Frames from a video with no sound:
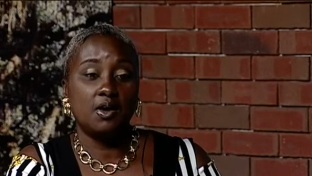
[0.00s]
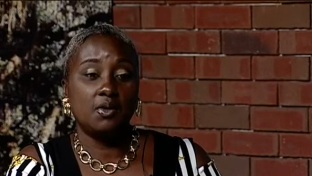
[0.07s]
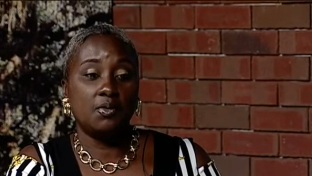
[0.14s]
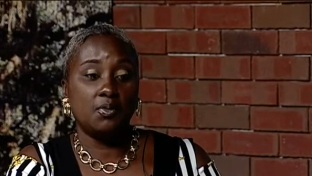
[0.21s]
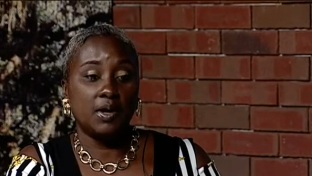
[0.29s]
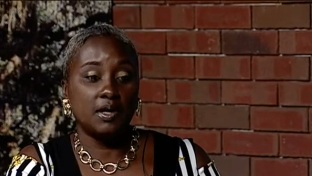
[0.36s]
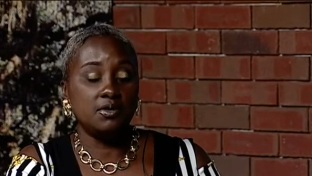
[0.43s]

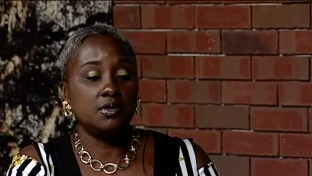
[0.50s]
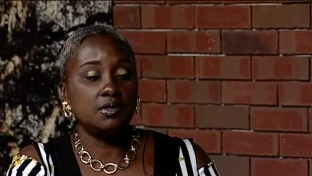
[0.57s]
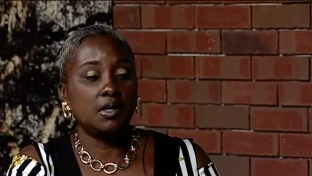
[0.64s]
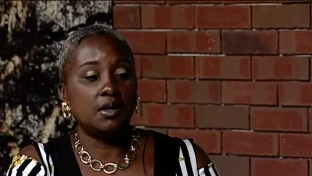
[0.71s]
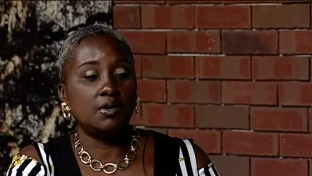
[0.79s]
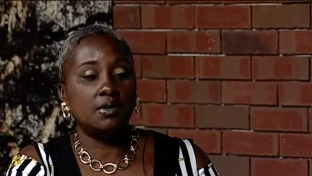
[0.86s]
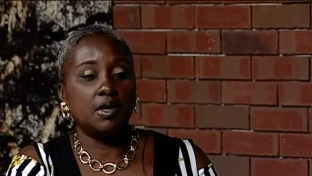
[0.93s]
Well, you
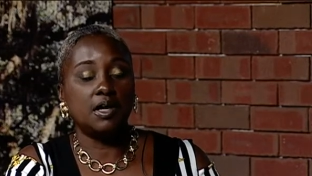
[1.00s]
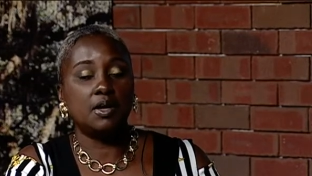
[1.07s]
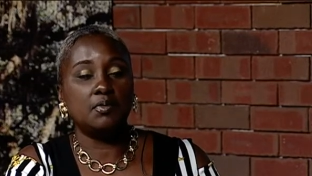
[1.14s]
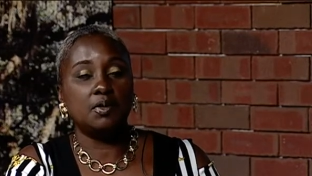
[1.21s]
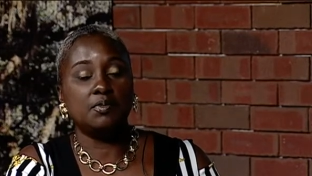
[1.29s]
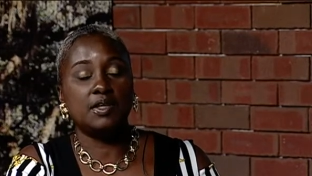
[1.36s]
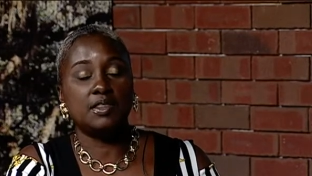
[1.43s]
know, uh,
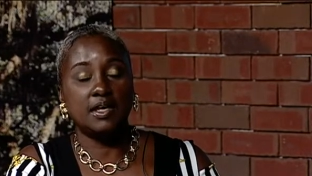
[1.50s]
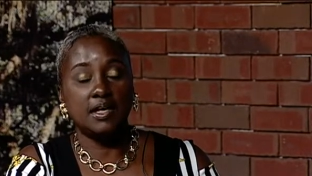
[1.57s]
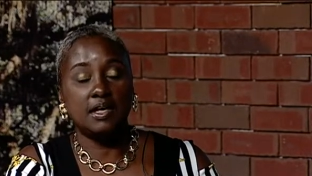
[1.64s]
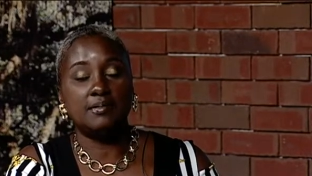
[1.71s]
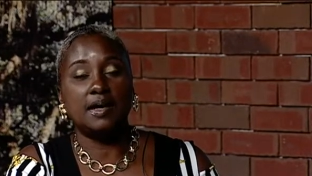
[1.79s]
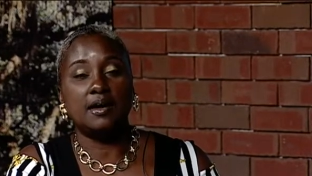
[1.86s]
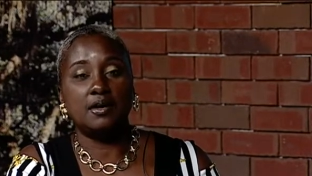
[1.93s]
when we think
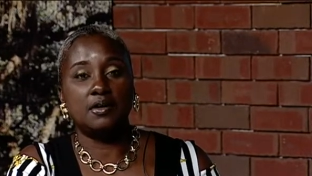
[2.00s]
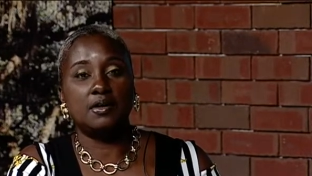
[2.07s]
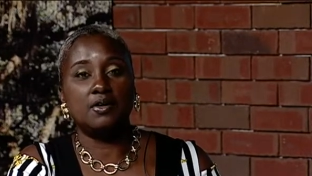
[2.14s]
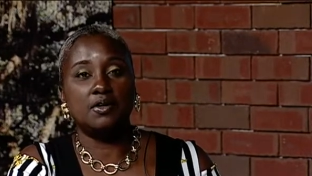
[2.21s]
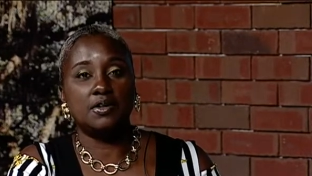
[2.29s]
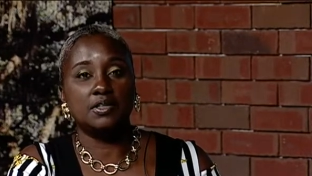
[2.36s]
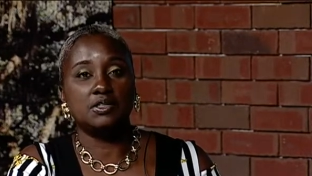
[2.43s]
about
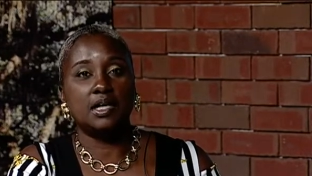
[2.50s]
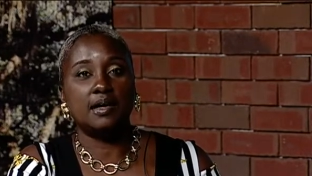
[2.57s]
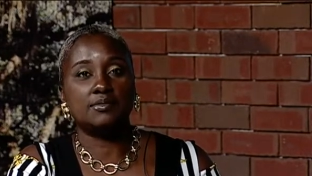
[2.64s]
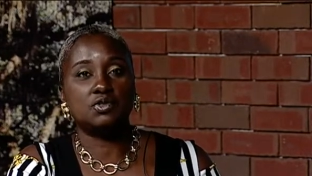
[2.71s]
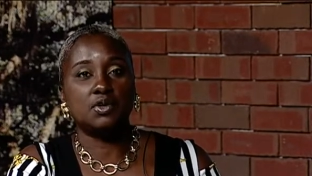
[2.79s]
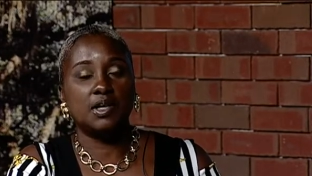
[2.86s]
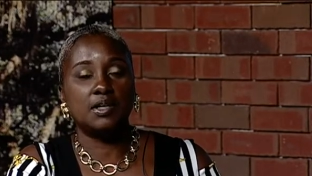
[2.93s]
on the
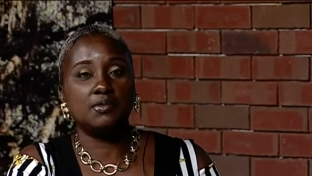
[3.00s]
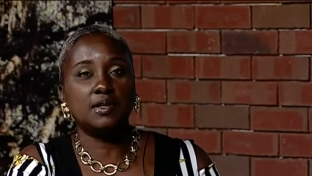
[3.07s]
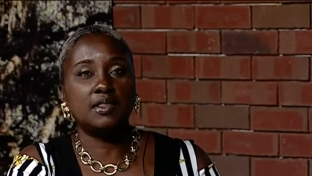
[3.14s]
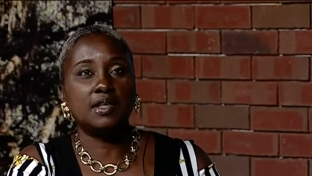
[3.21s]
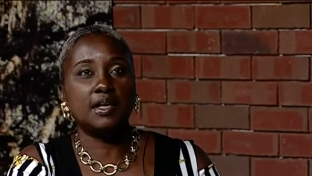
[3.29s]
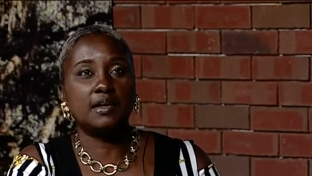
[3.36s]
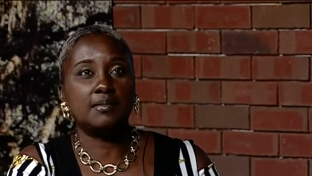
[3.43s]
job training, we
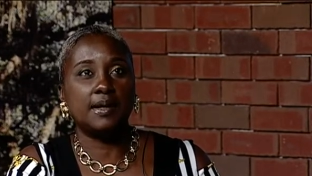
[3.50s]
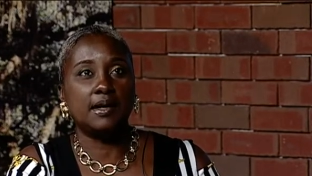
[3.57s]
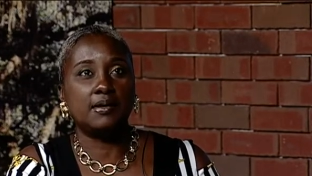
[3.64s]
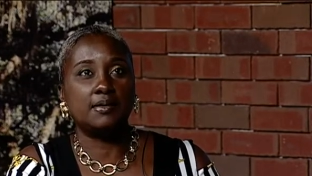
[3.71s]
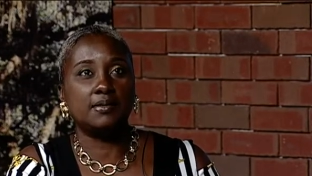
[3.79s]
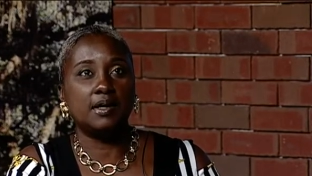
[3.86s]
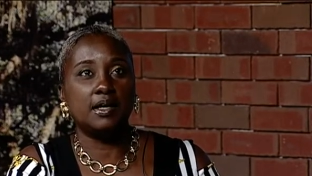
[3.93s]
think
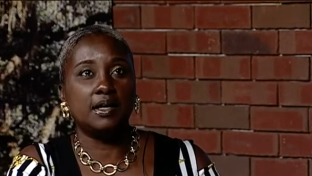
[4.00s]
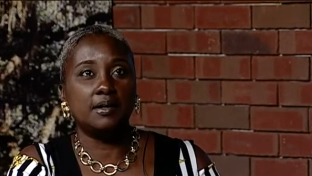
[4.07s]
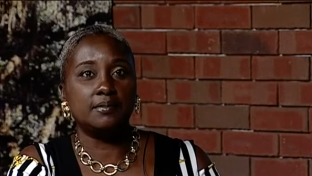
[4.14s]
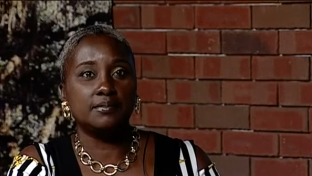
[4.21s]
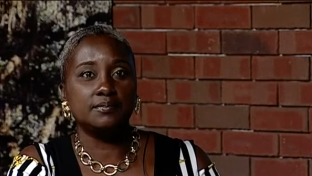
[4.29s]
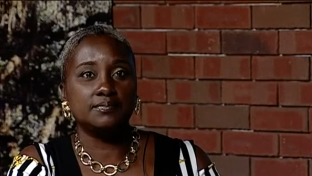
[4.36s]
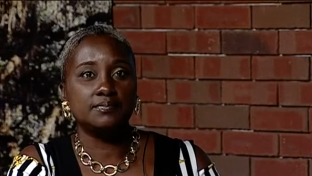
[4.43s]
about
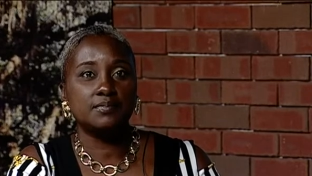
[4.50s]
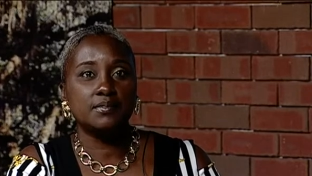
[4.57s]
um,